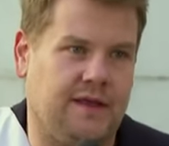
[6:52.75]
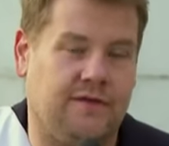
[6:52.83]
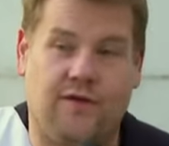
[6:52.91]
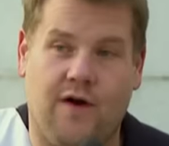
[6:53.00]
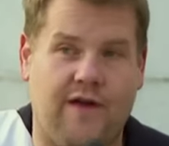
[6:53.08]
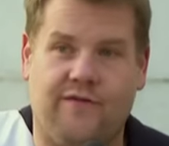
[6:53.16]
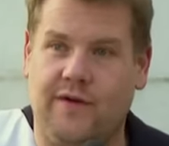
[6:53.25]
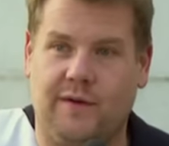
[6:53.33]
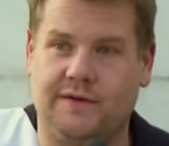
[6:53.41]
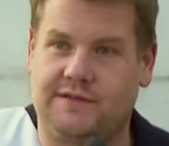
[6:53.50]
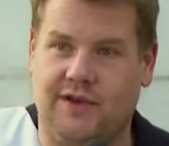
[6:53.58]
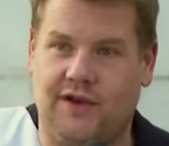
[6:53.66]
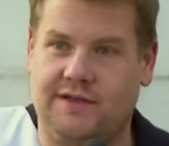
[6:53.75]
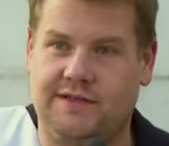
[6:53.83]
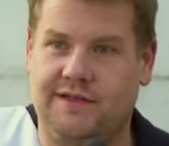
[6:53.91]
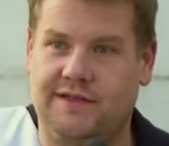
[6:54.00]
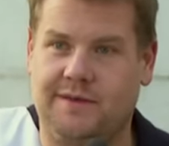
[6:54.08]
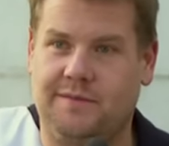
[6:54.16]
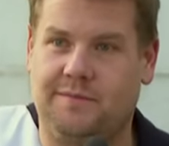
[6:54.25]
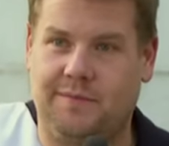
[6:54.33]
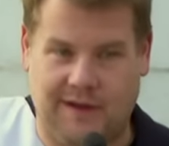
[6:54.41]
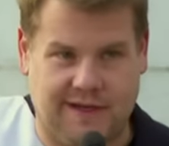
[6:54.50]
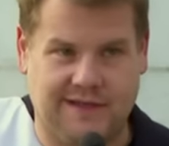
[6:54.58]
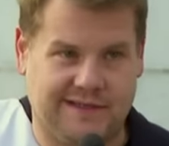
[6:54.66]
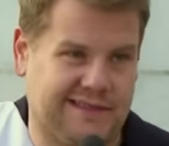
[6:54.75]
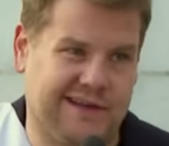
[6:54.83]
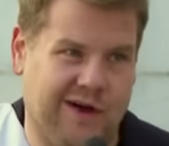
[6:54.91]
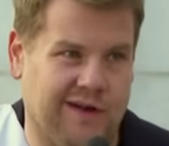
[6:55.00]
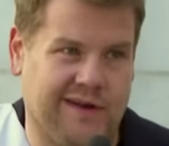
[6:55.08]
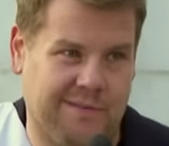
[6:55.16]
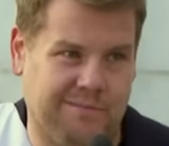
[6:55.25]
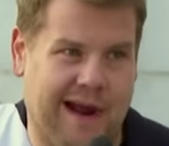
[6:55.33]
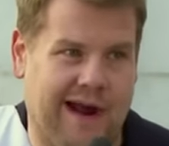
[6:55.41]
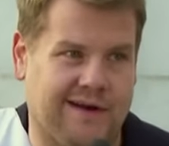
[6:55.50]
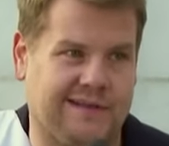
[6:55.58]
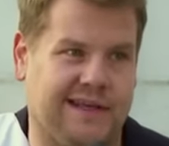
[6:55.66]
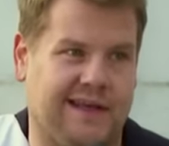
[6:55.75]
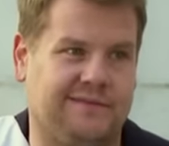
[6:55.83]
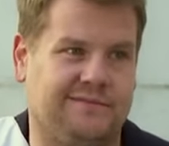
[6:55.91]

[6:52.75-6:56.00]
For everyone's good, because it's gotten embarrassing.